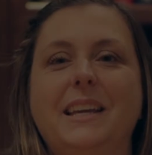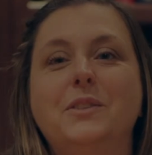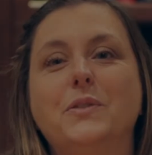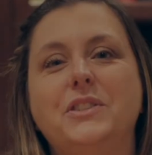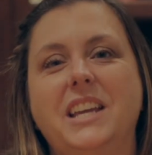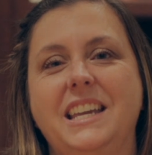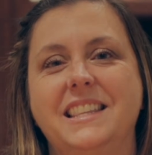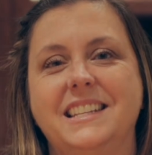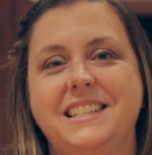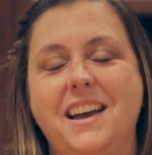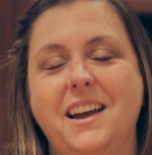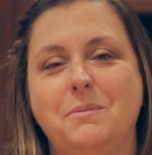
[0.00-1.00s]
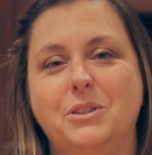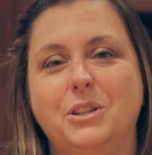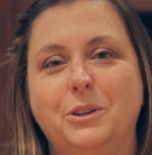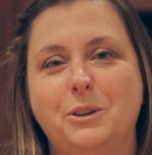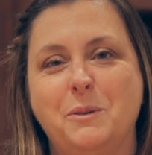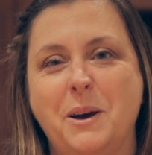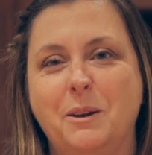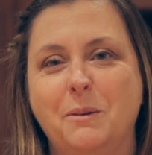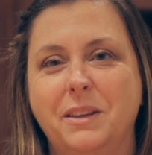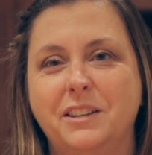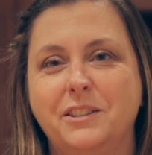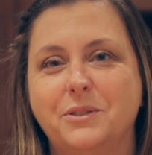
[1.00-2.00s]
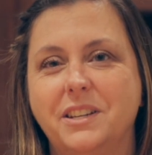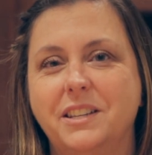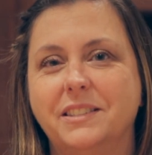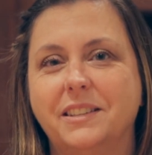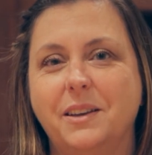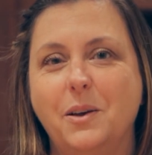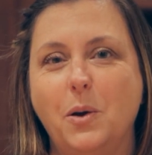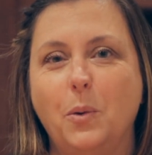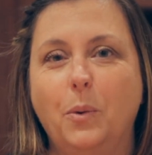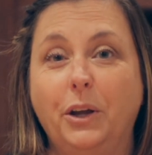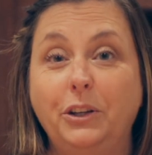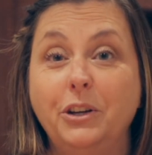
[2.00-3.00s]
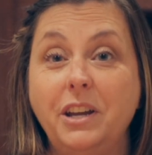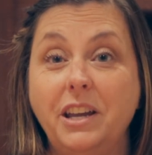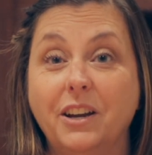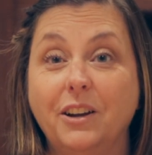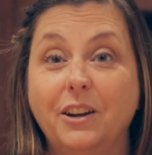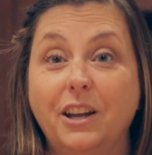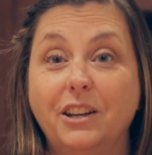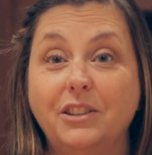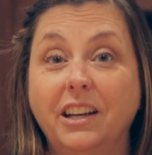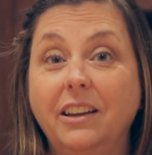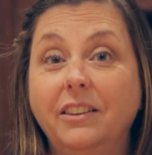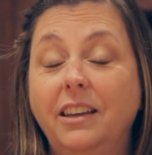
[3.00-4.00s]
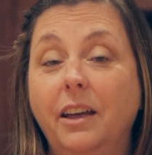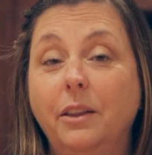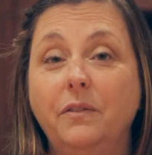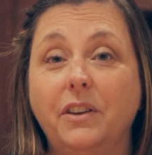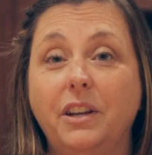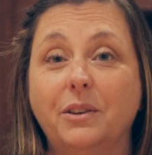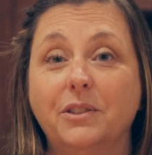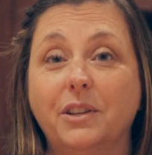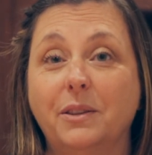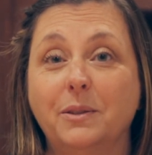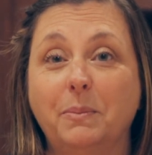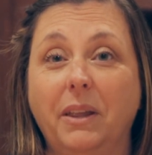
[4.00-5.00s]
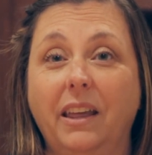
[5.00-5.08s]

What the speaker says: Thanks for taking the time to learn about our ministries. While you're here, check out the other videos on this